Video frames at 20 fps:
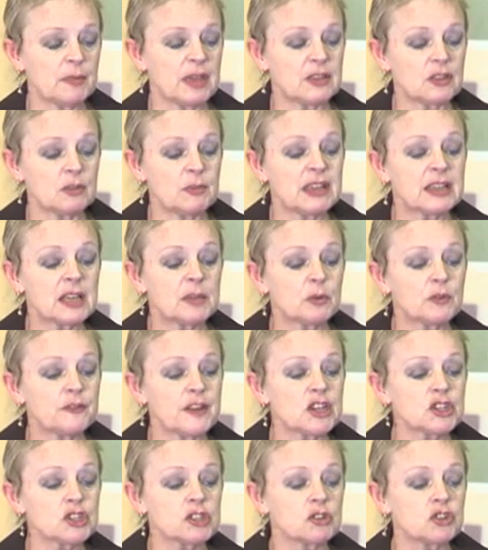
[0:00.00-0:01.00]
making
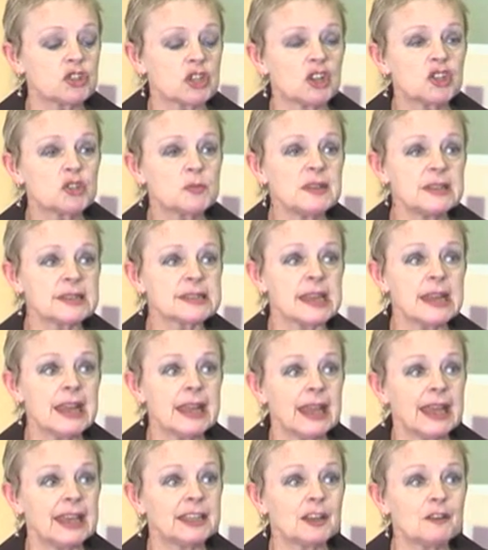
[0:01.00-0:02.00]
professional judgments
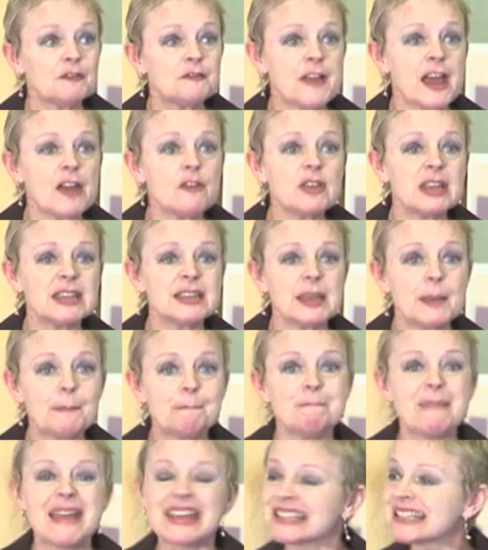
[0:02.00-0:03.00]
in a very
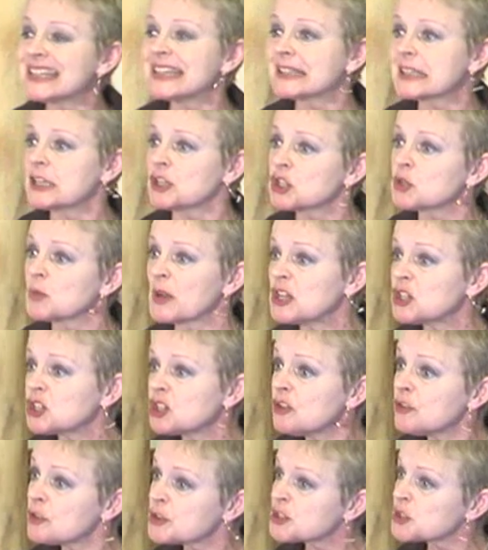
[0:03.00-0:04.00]
messy
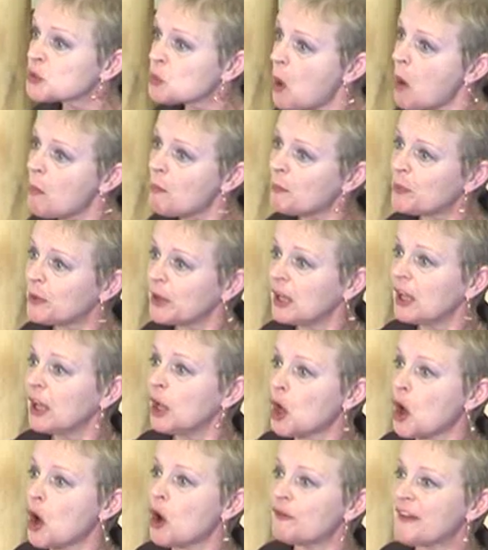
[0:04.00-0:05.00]
situation, the swamp
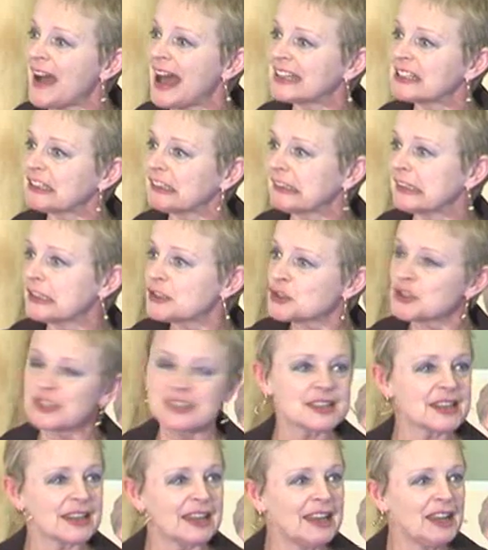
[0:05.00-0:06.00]
of adult
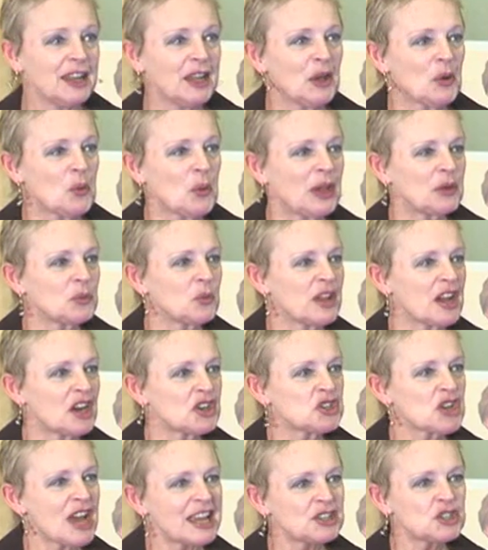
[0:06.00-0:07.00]
literacy, when we are
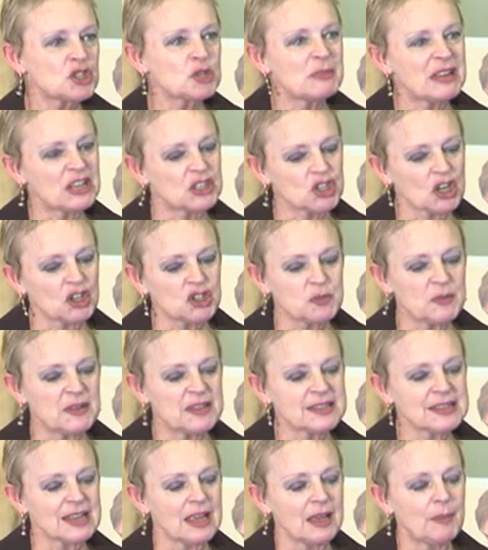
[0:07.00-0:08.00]
trying to make
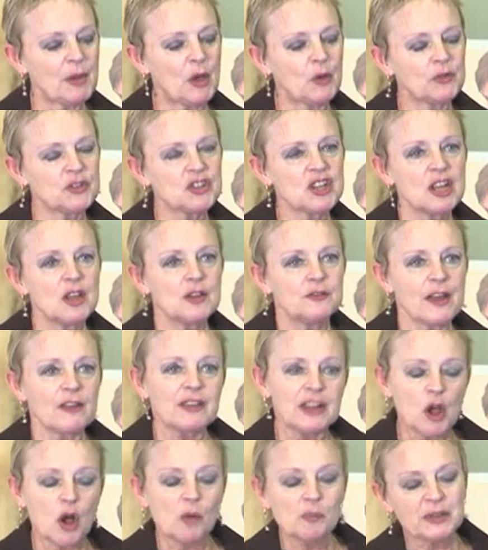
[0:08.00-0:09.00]
judgments about
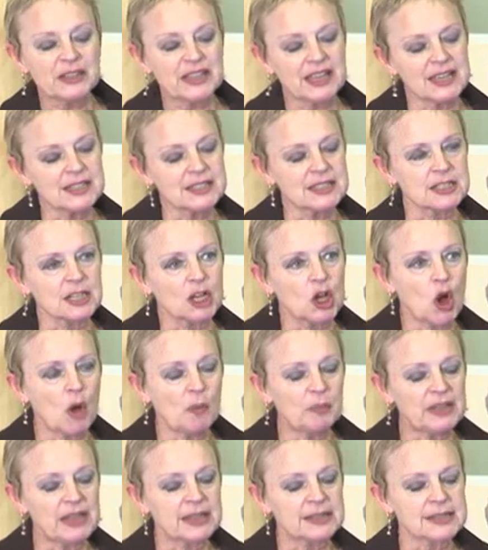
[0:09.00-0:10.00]
very complicated and
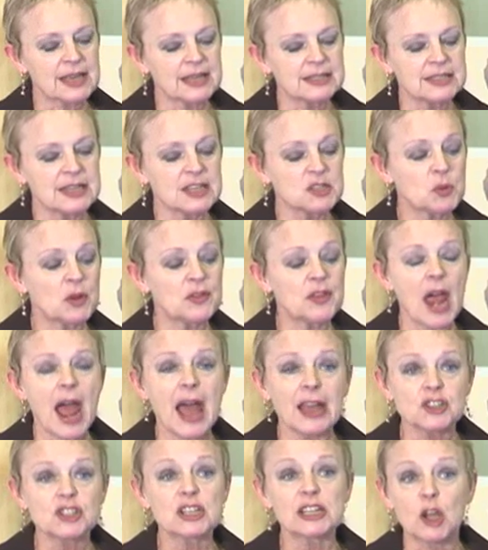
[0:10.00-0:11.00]
complex ideas, where there
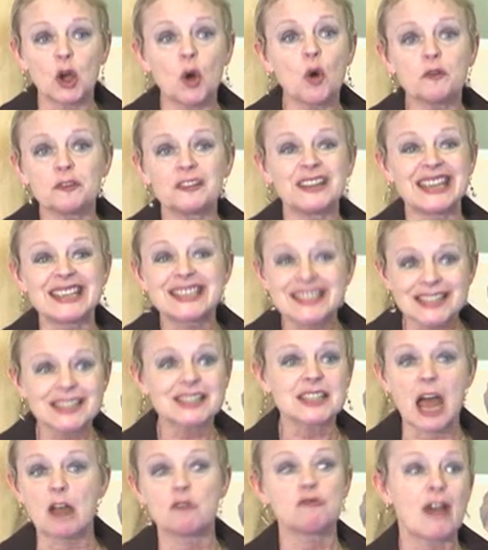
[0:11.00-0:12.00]
actually often
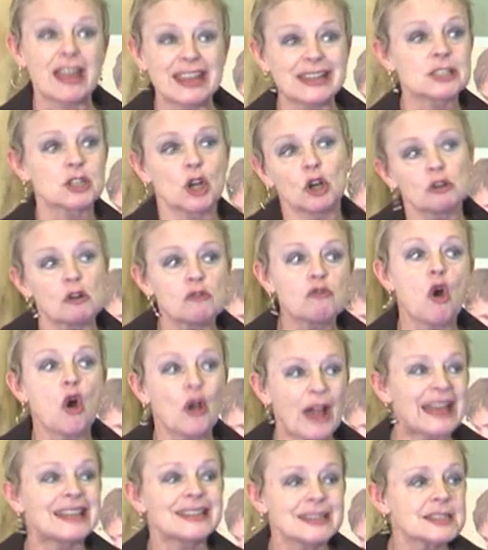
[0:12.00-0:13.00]
isn't a right or a
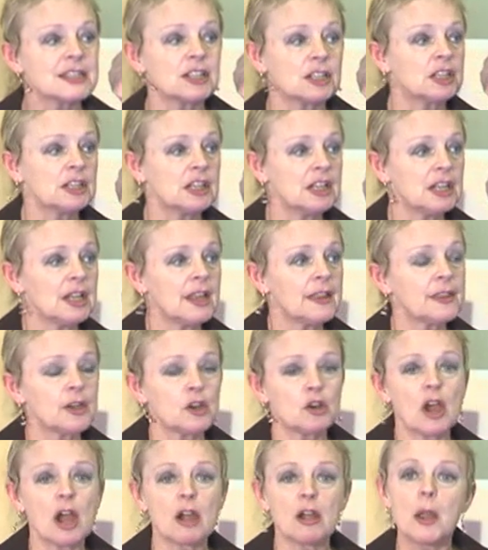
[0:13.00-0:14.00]
wrong answer.
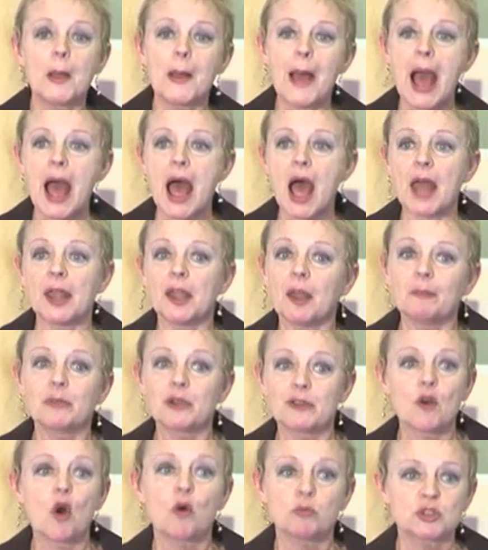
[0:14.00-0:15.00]
There are a number
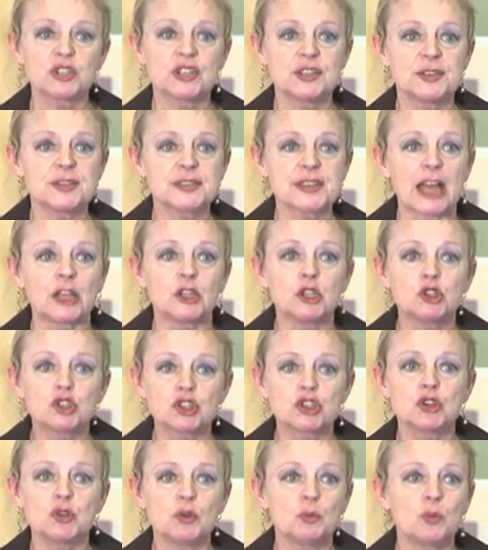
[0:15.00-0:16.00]
of options, and you
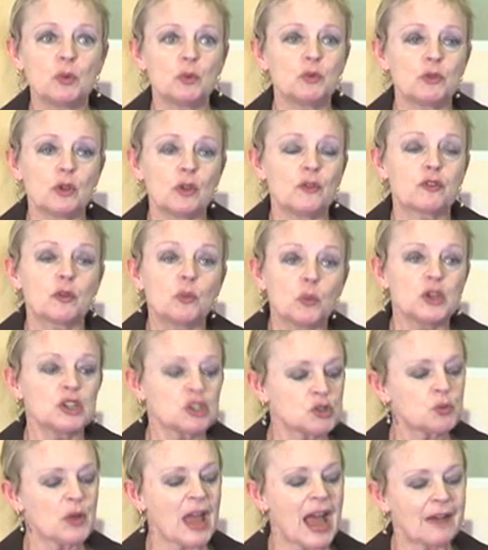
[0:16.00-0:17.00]
choose from
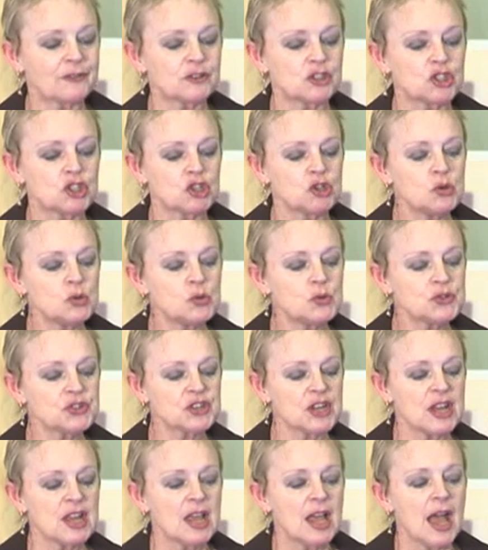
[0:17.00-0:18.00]
which we have to choose.
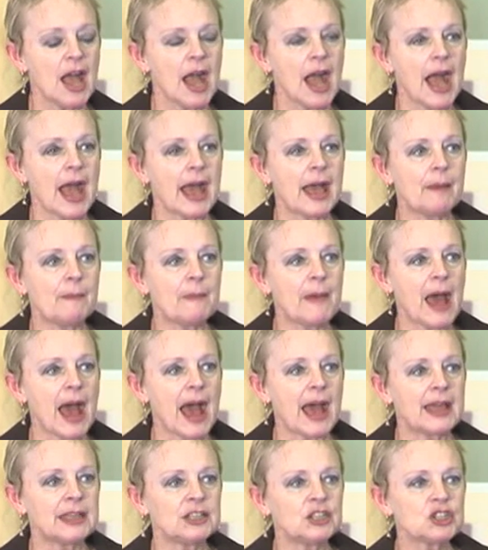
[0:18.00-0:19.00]

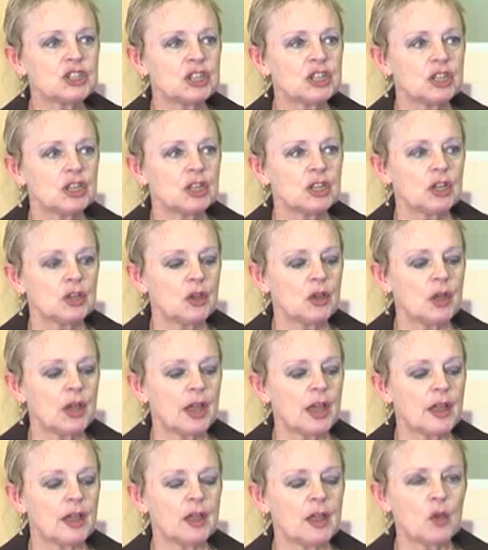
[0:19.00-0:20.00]

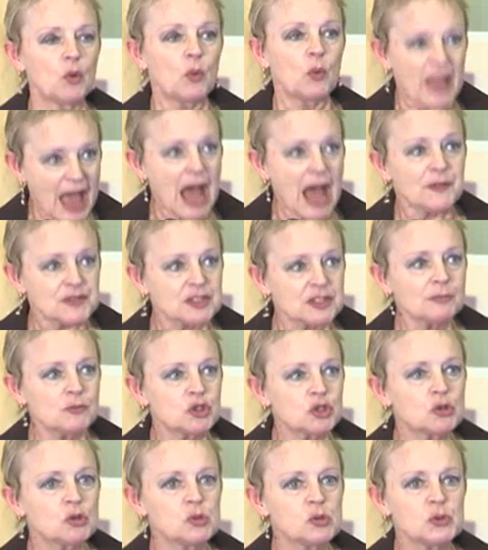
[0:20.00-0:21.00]
We have some
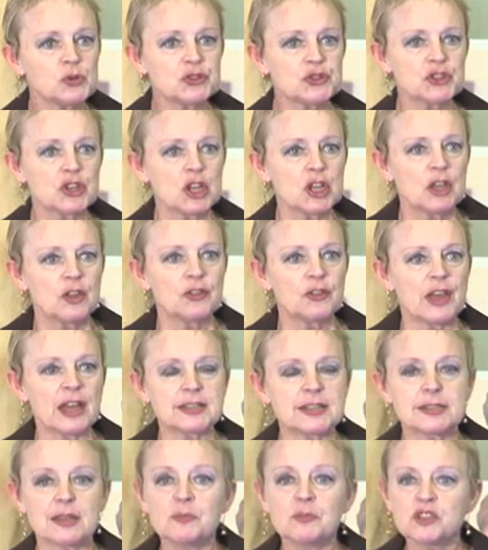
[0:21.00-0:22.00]
tools
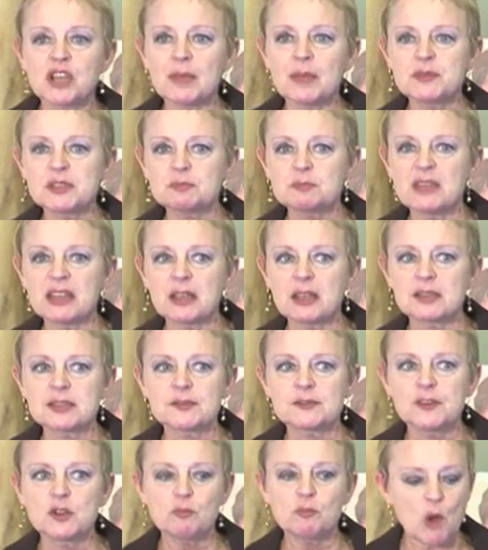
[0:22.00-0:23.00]
that sometimes make
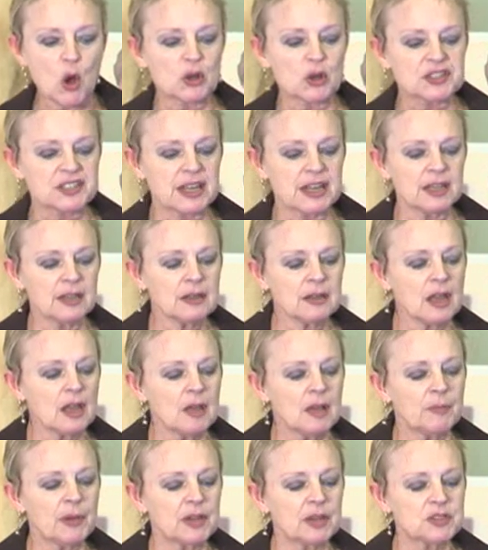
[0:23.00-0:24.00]
us feel boxed in,
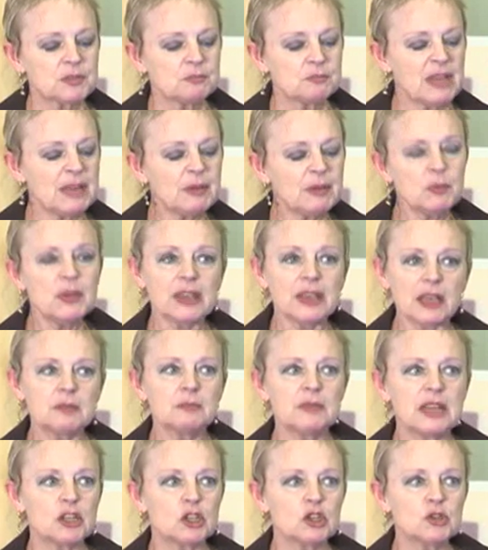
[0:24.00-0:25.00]
but maybe we can
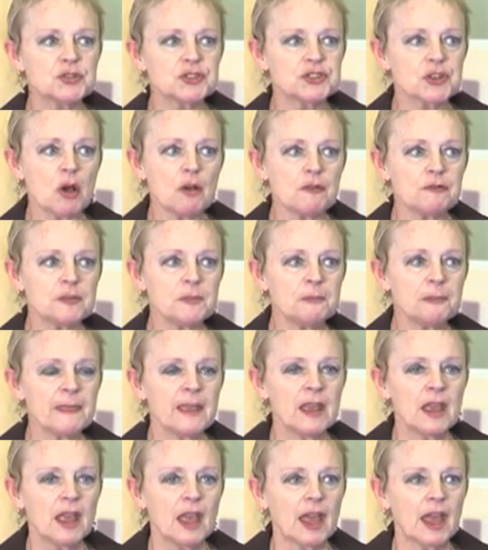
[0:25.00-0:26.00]
make use of them
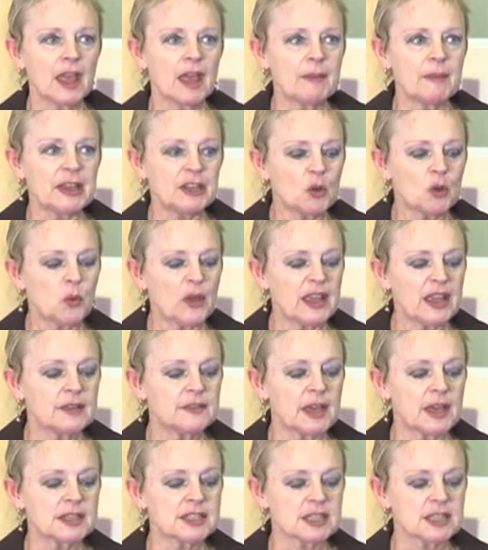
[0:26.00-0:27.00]
in a way
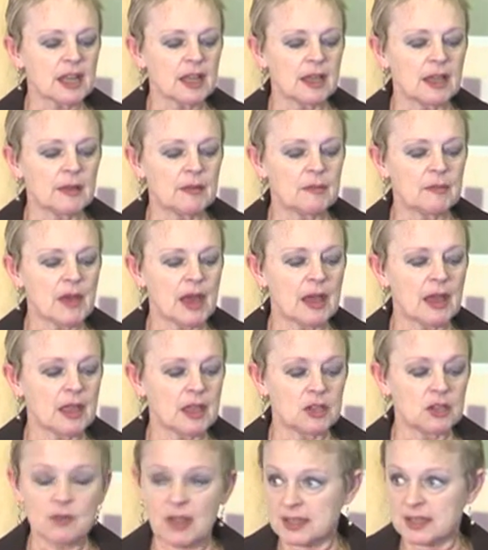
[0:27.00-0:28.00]
that,
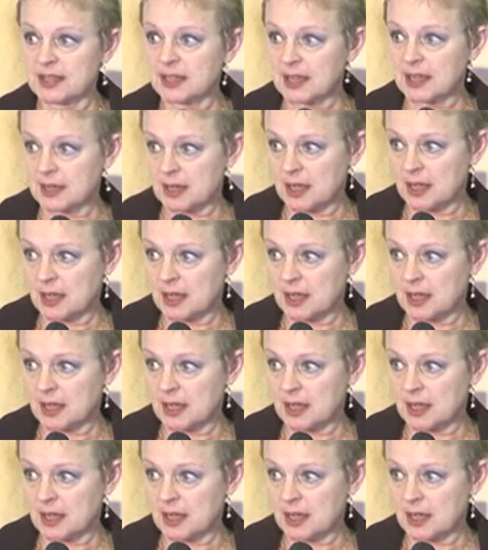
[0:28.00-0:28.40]
I think